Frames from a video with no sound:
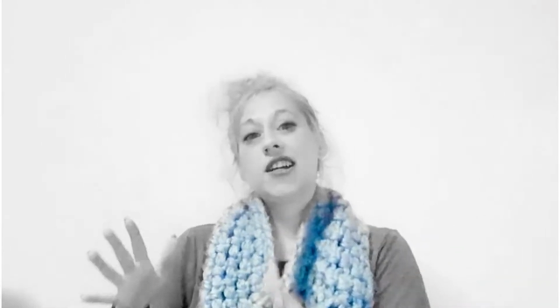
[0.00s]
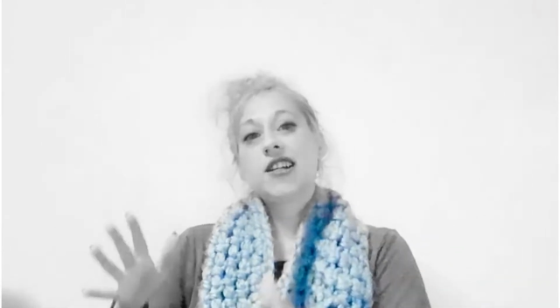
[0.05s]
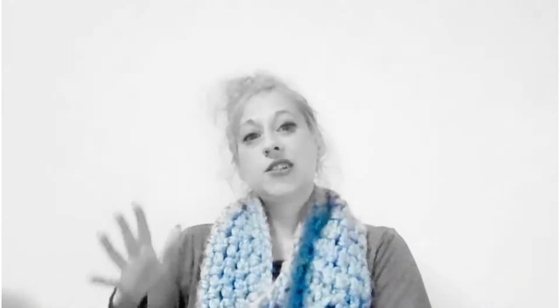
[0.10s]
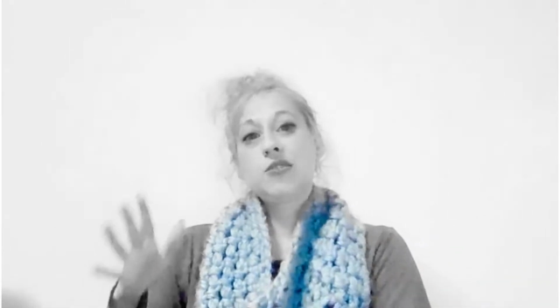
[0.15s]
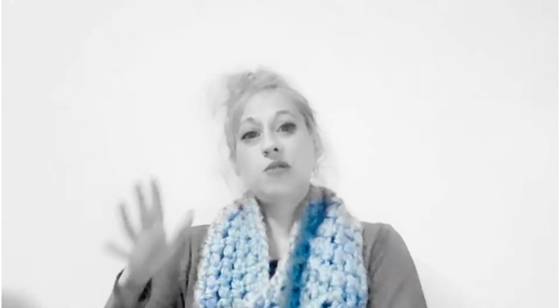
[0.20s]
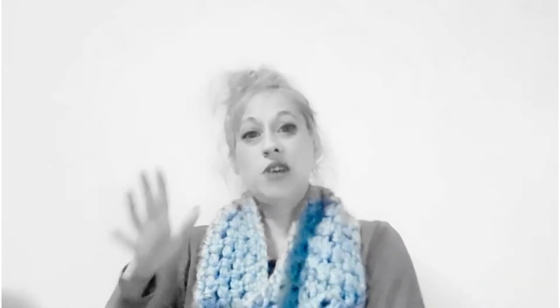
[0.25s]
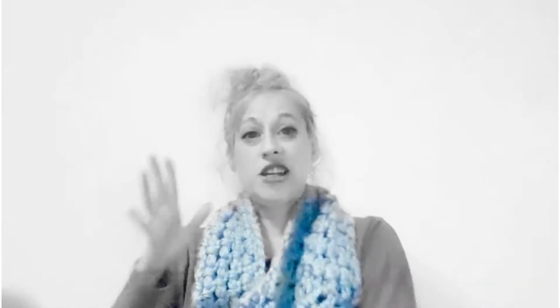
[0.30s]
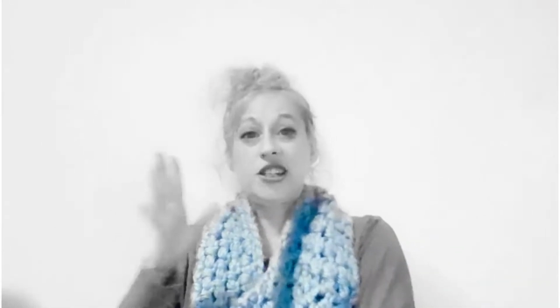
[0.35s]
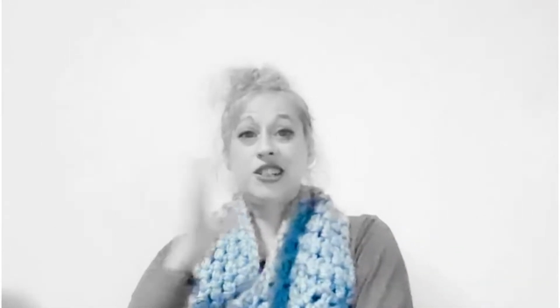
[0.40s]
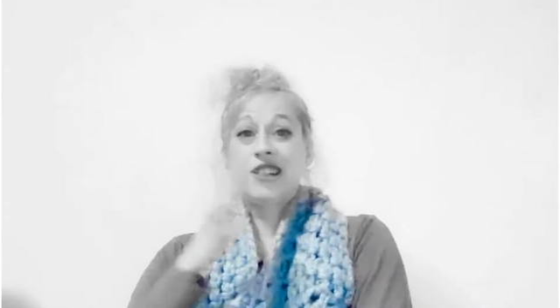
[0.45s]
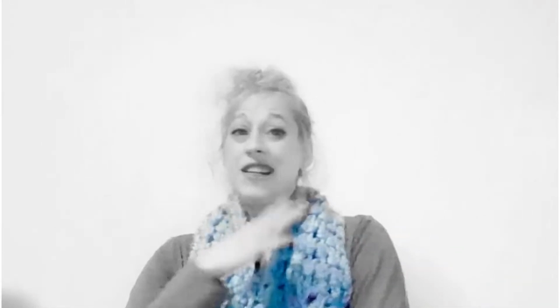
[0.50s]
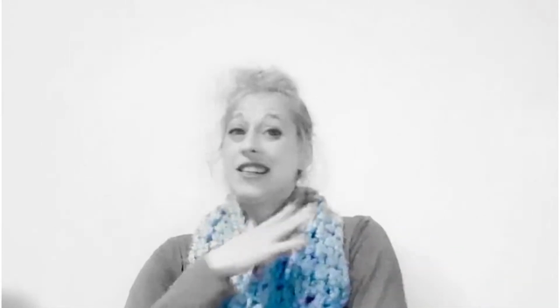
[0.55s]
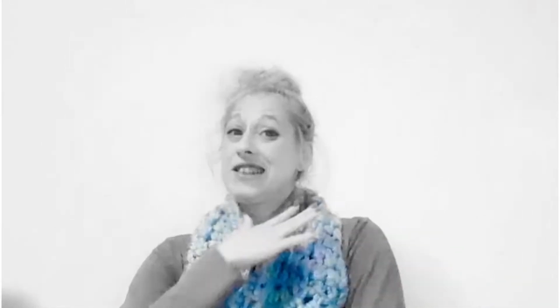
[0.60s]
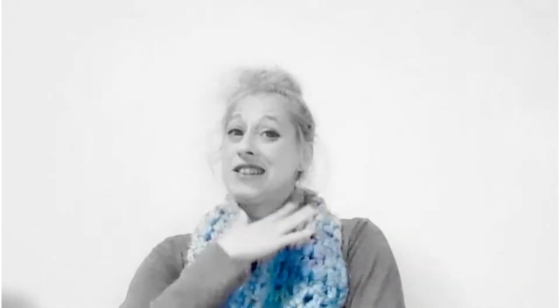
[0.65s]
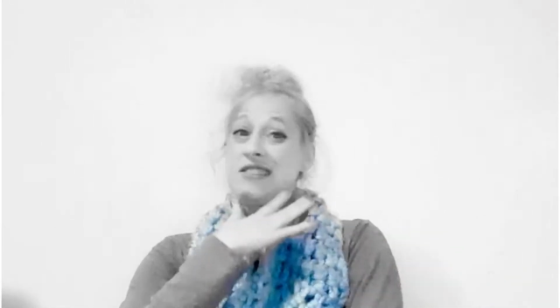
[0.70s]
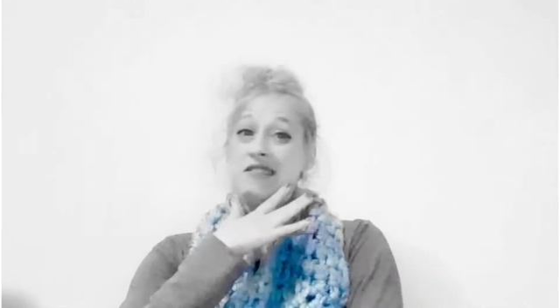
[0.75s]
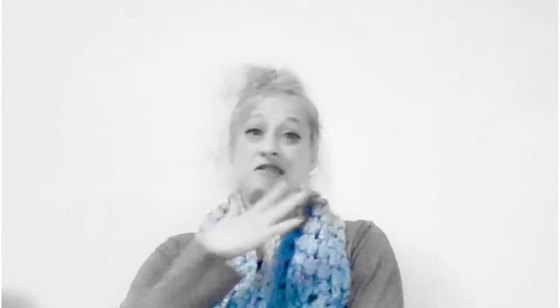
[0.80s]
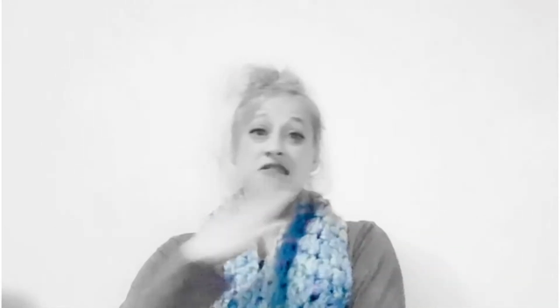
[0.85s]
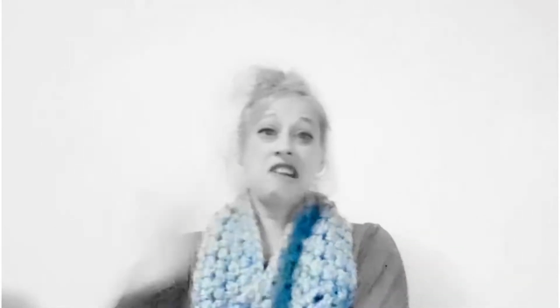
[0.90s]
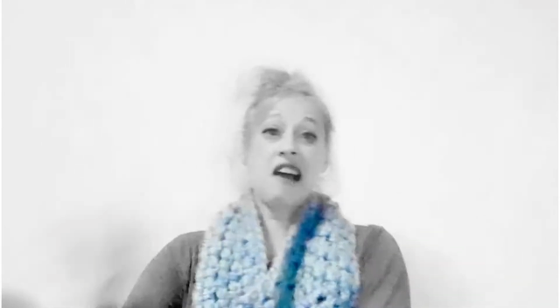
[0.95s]
which is
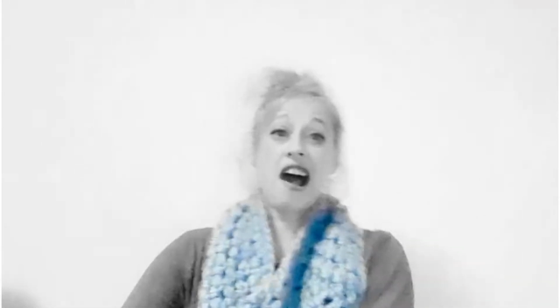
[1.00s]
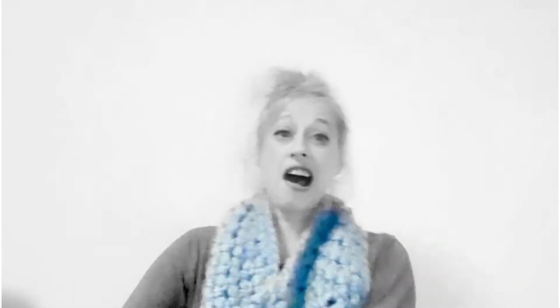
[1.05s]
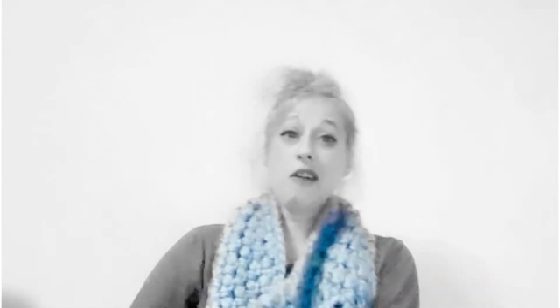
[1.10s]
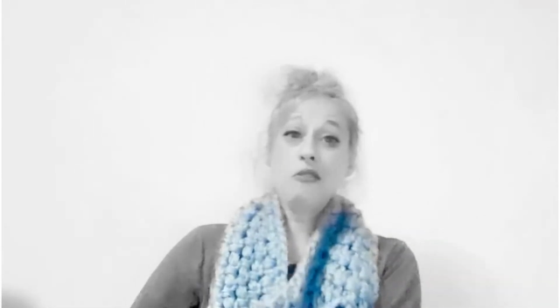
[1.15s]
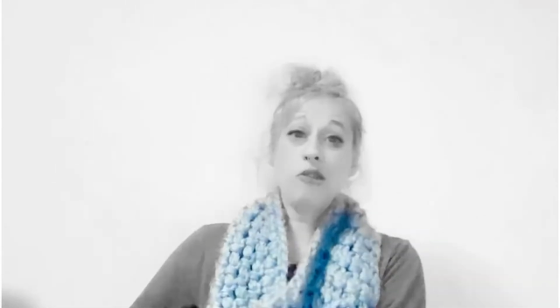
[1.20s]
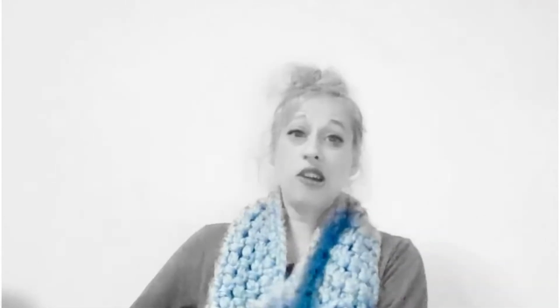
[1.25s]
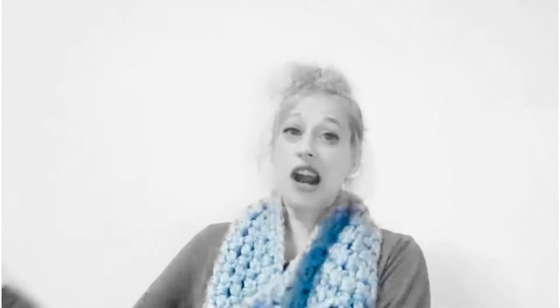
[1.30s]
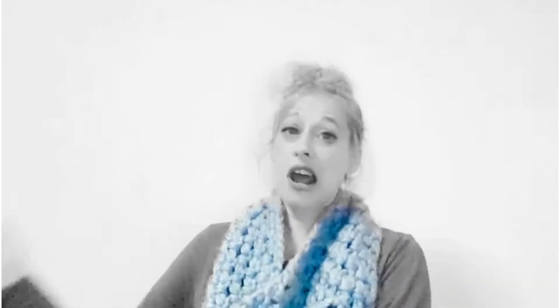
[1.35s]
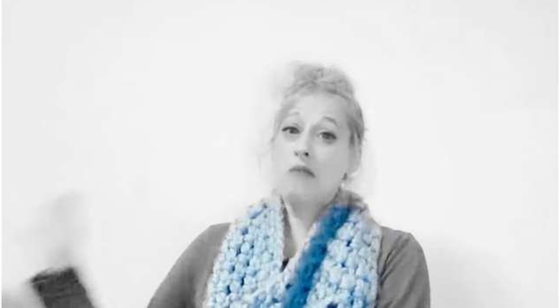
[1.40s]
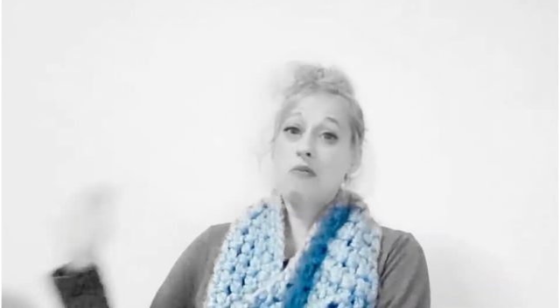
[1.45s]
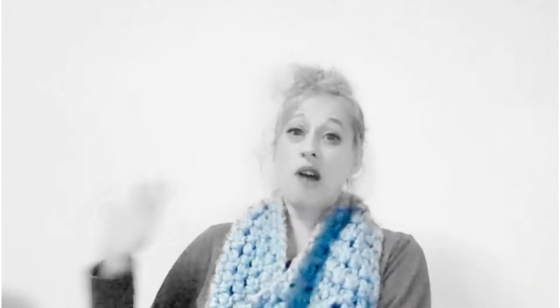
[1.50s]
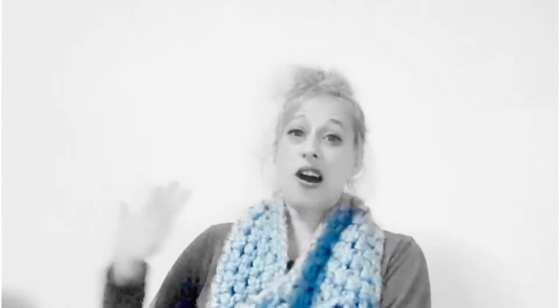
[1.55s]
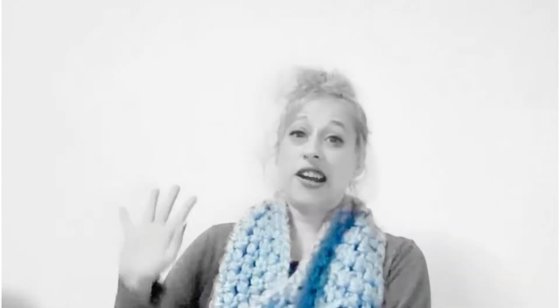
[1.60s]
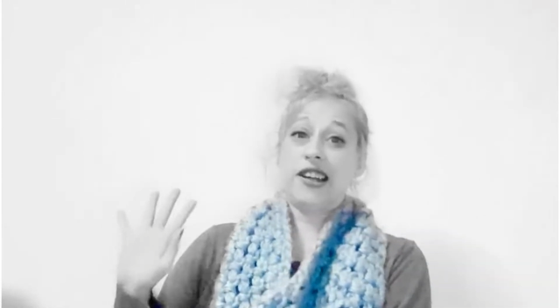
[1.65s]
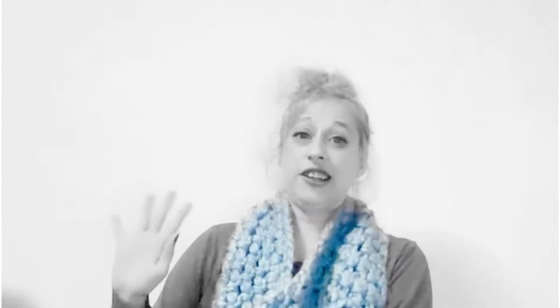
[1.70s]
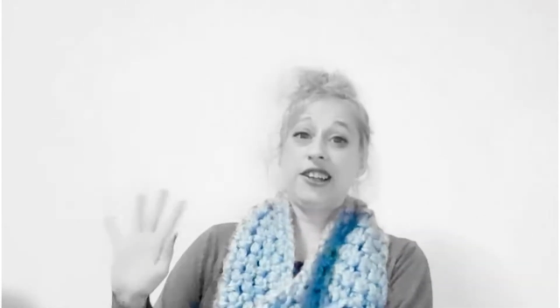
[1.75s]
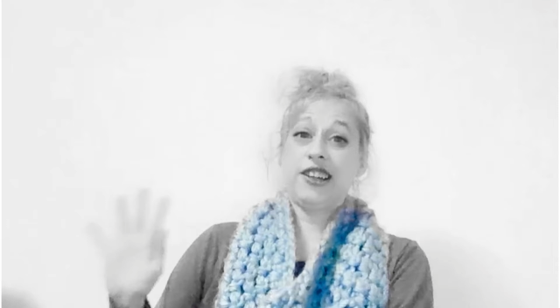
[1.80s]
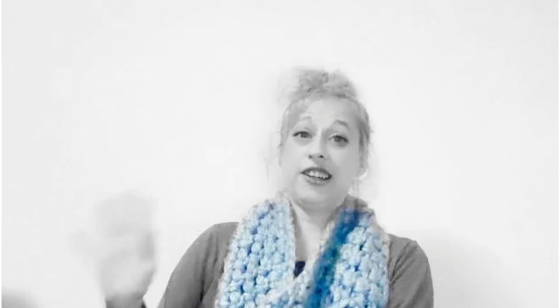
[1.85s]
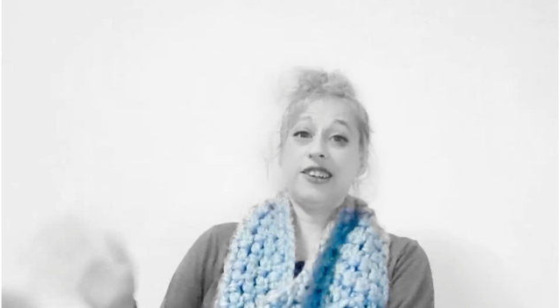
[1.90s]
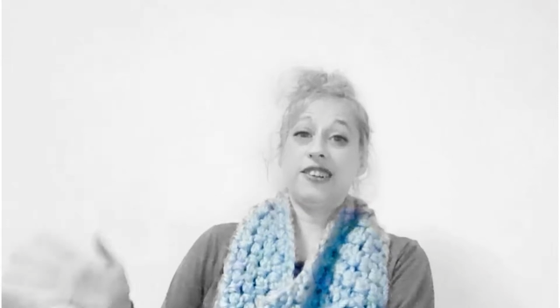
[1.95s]
not what I want to
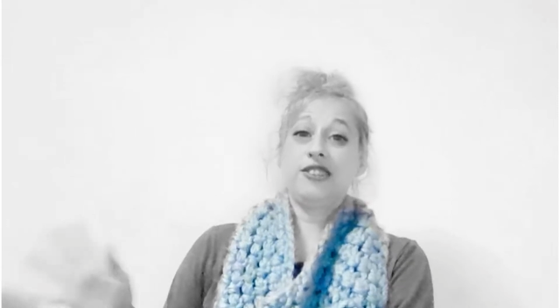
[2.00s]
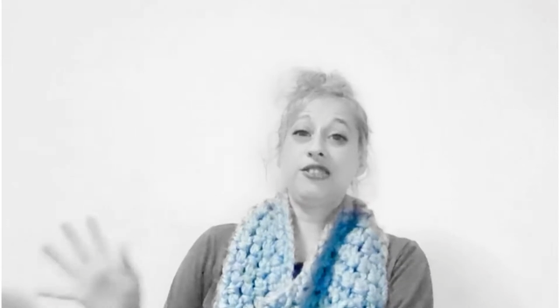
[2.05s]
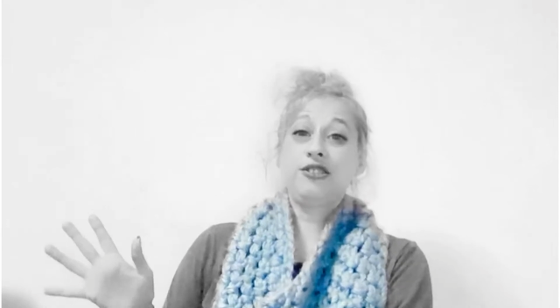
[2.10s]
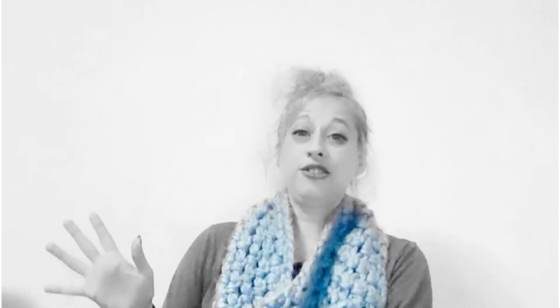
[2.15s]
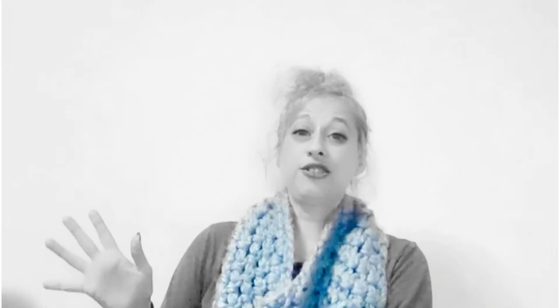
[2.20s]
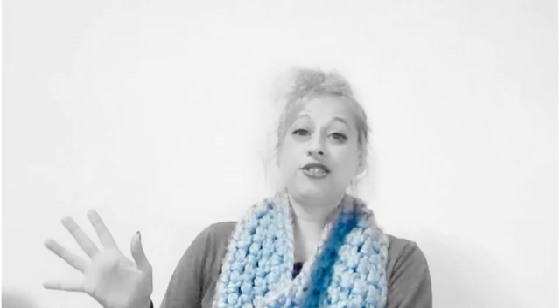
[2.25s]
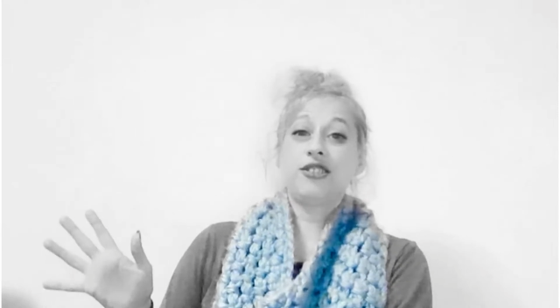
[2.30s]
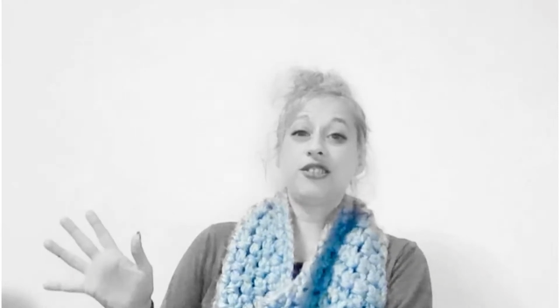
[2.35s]
give.